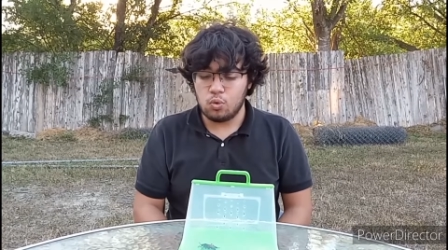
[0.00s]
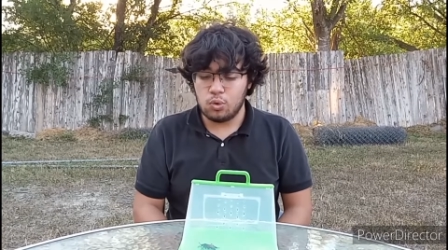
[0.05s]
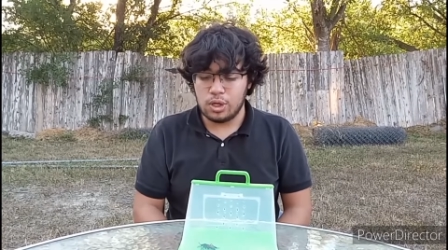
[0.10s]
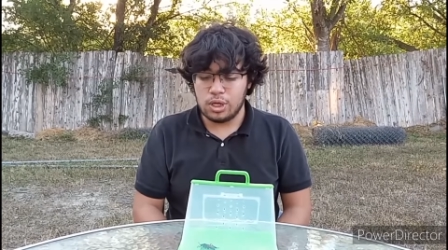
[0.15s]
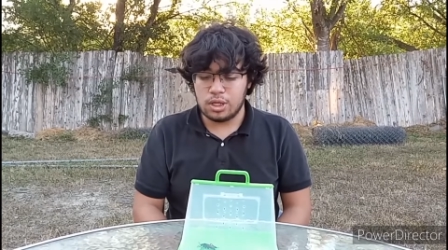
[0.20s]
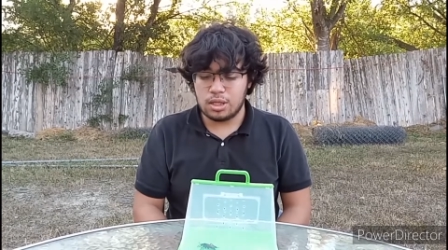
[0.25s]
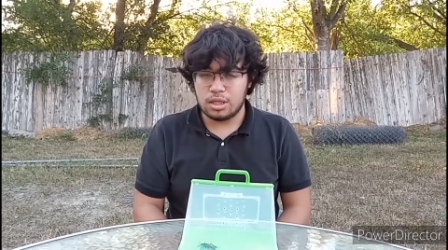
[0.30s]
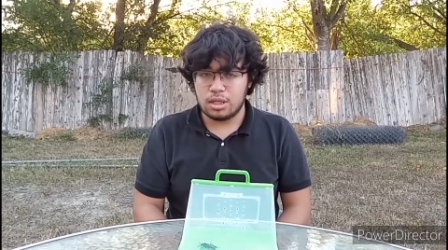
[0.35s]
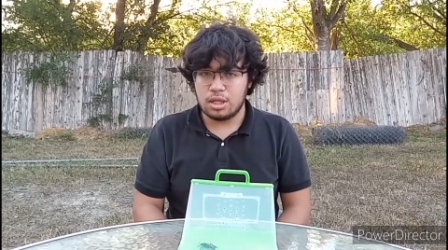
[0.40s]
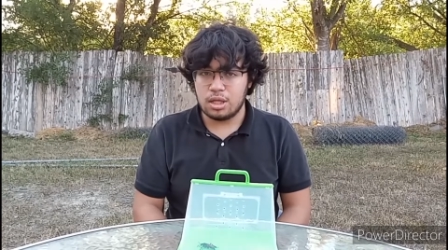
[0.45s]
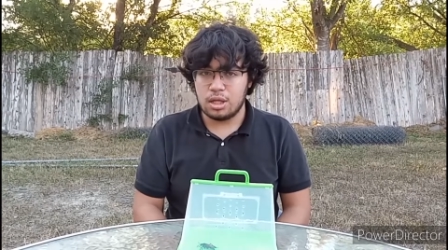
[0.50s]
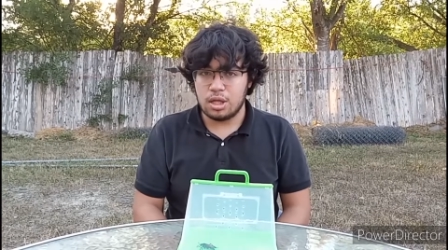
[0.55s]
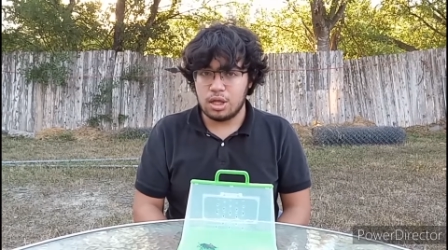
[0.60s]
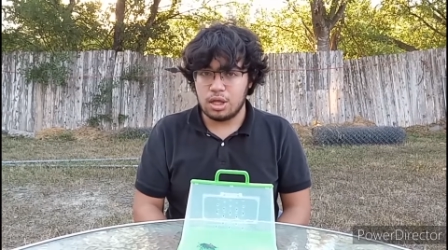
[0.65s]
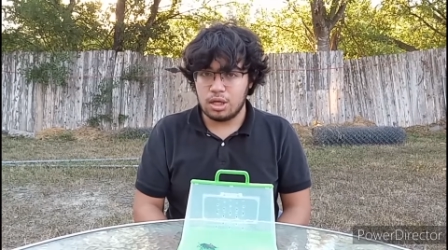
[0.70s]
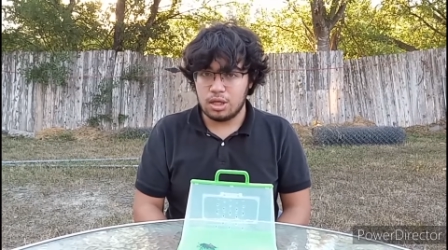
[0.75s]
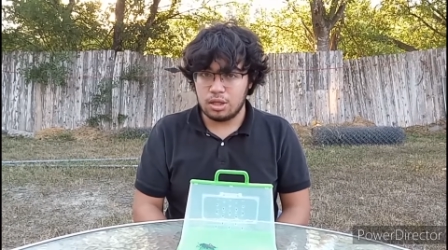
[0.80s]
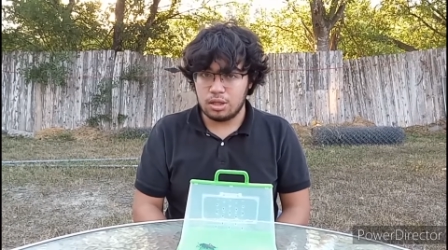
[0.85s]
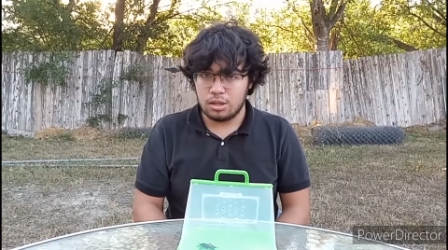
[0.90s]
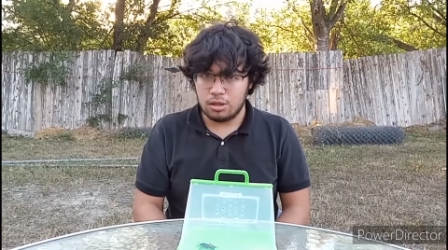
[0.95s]
with
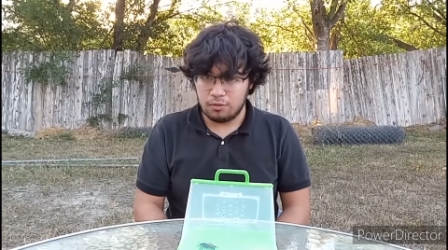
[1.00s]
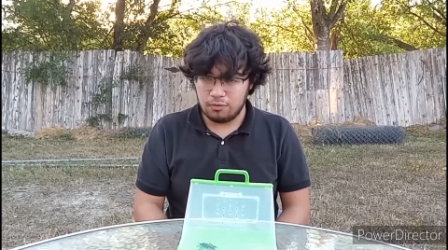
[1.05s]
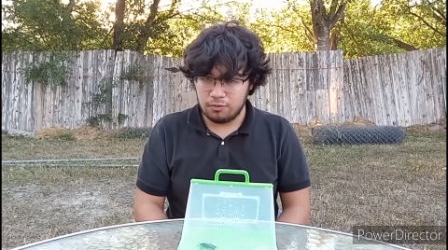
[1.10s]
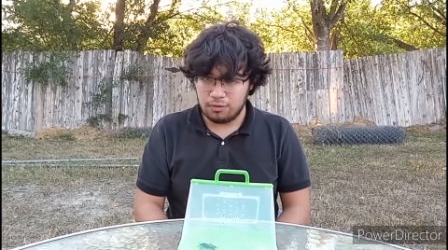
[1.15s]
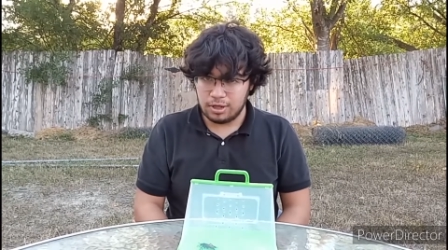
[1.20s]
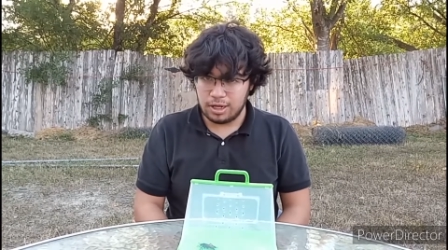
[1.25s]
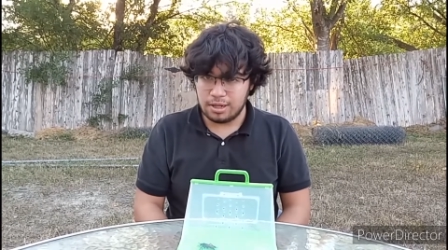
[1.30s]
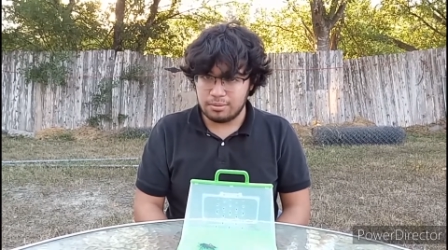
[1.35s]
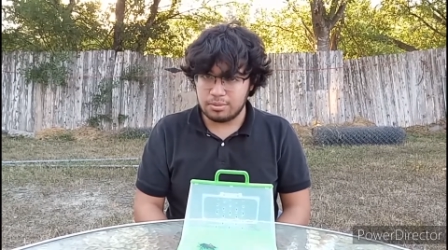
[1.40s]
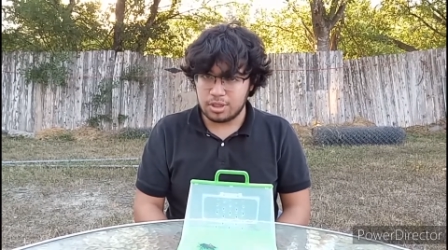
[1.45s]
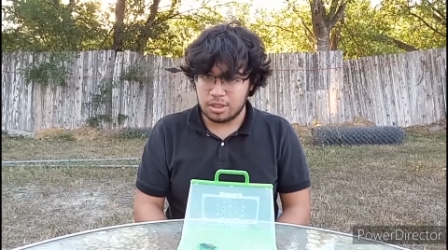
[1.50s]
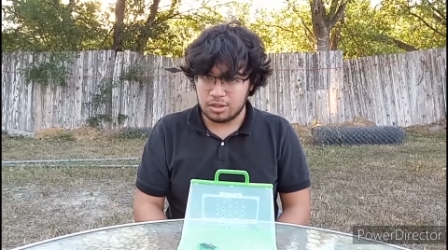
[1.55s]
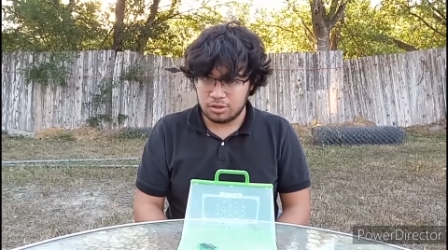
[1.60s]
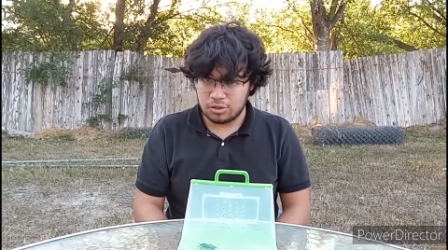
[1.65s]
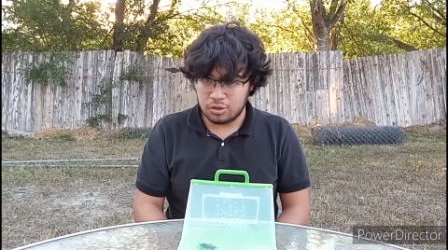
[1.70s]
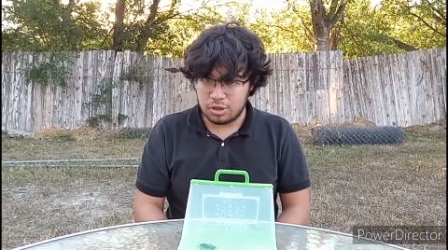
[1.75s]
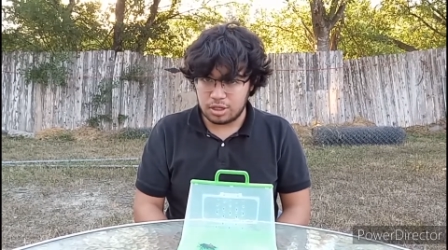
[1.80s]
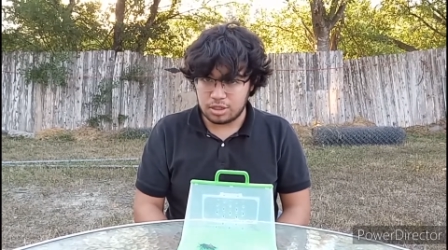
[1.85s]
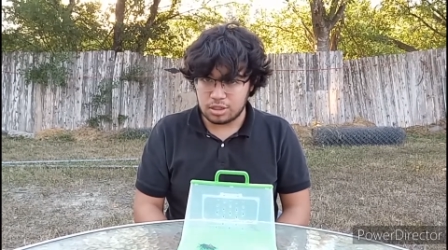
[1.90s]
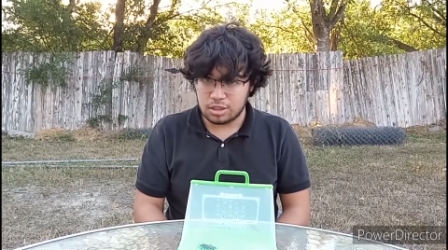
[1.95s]
the flamed
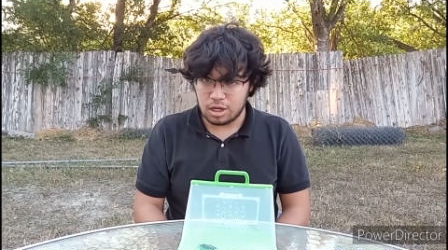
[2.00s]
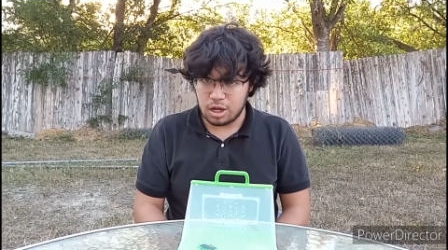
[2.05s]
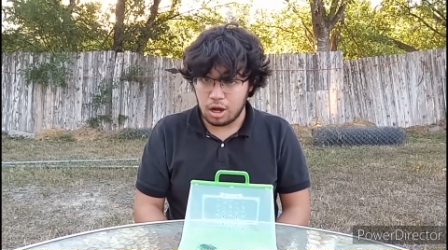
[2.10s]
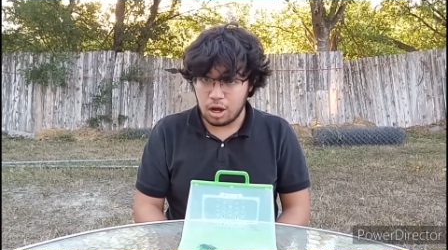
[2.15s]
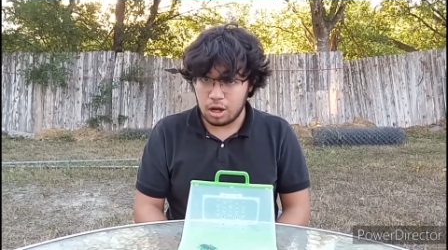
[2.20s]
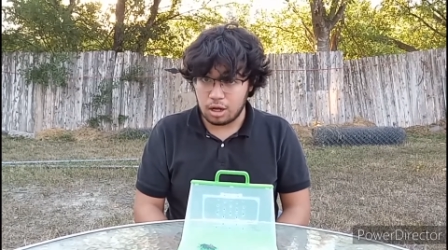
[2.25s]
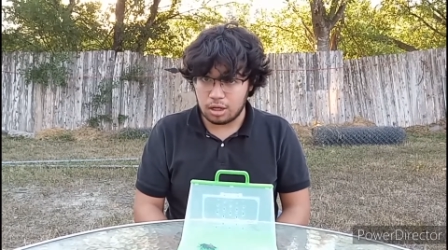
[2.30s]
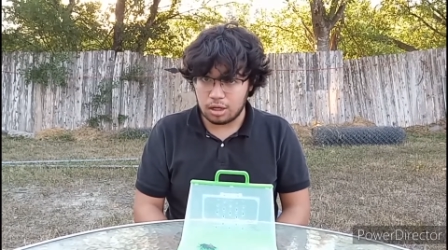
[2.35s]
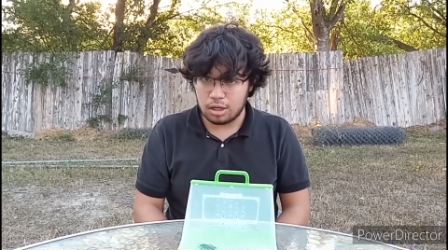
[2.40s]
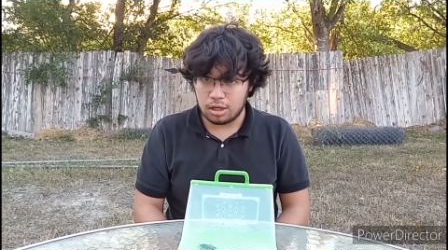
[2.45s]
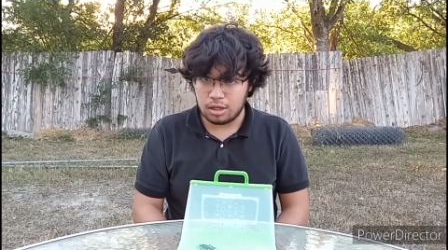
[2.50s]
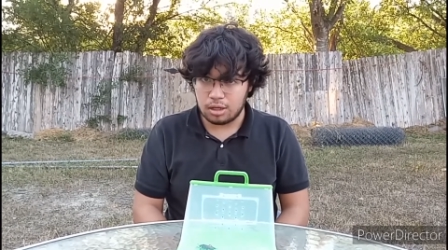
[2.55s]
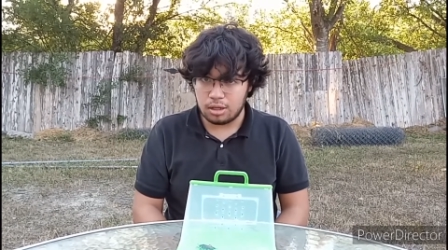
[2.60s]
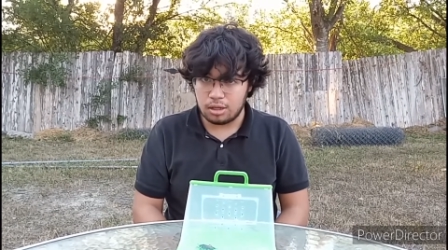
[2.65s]
tarantula hawk.